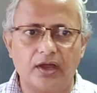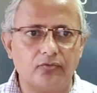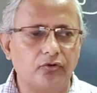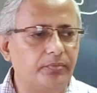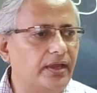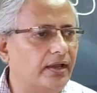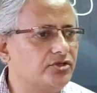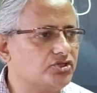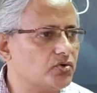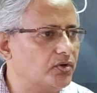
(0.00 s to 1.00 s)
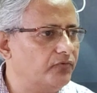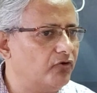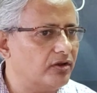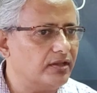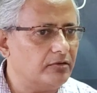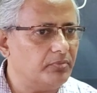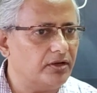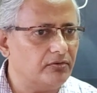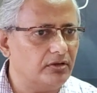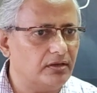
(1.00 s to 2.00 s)
That will be end story for that
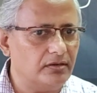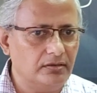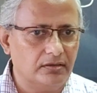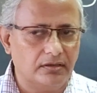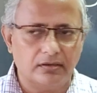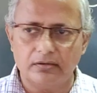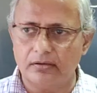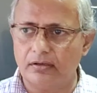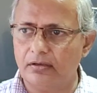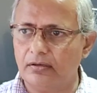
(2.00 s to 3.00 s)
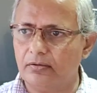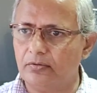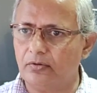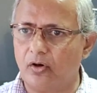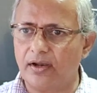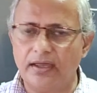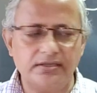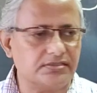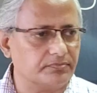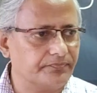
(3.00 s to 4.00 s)
particular
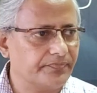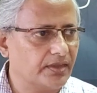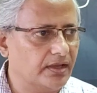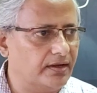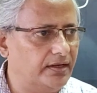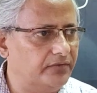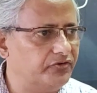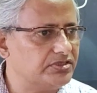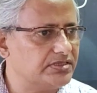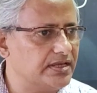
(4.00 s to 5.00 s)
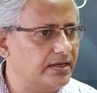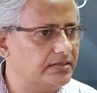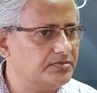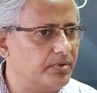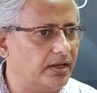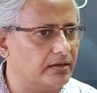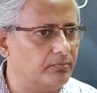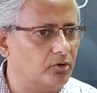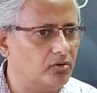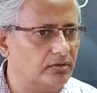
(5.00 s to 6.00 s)
organism, right? If its DNA is
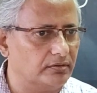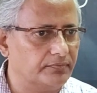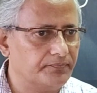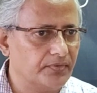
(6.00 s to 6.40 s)
broken.